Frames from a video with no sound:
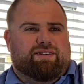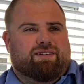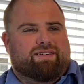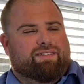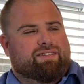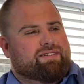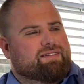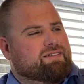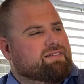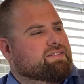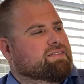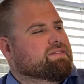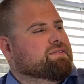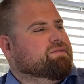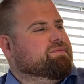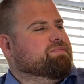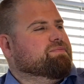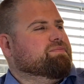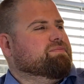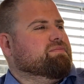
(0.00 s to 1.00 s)

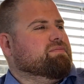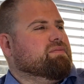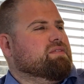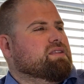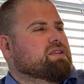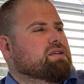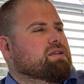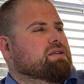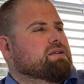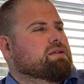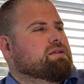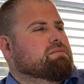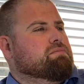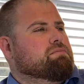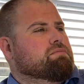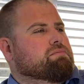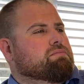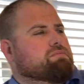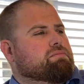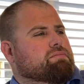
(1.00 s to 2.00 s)

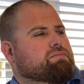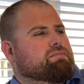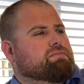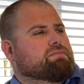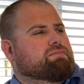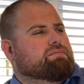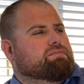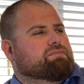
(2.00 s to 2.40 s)
No one is speaking in this clip.